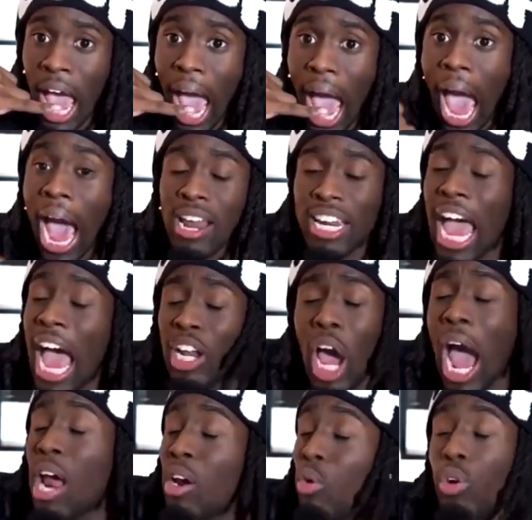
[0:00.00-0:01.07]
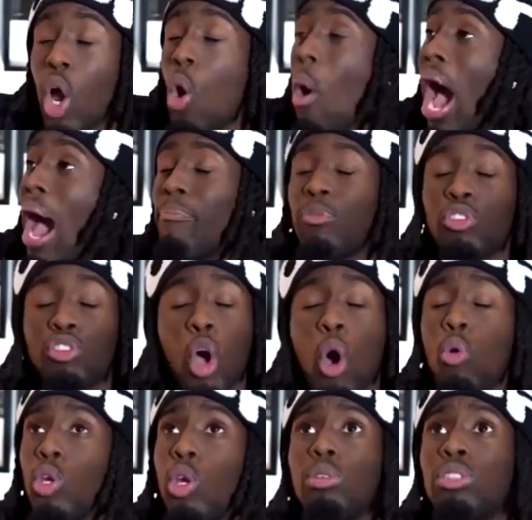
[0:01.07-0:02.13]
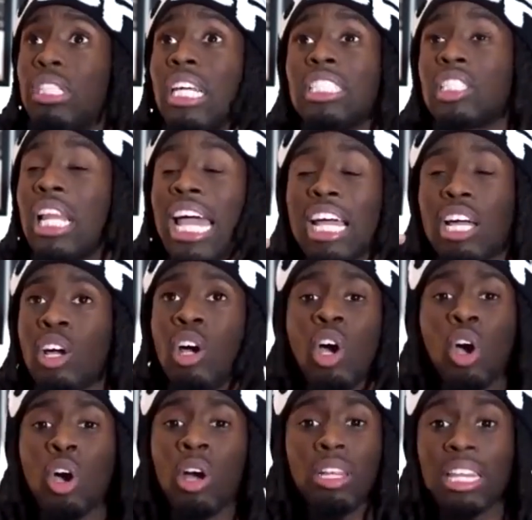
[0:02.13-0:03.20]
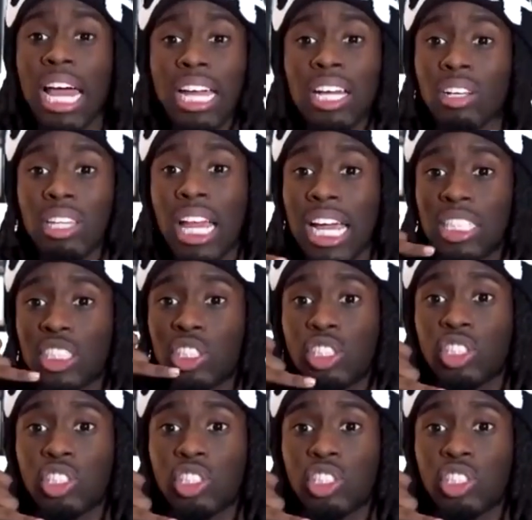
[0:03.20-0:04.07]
Damn, bro, that's a tough situation to be in, but...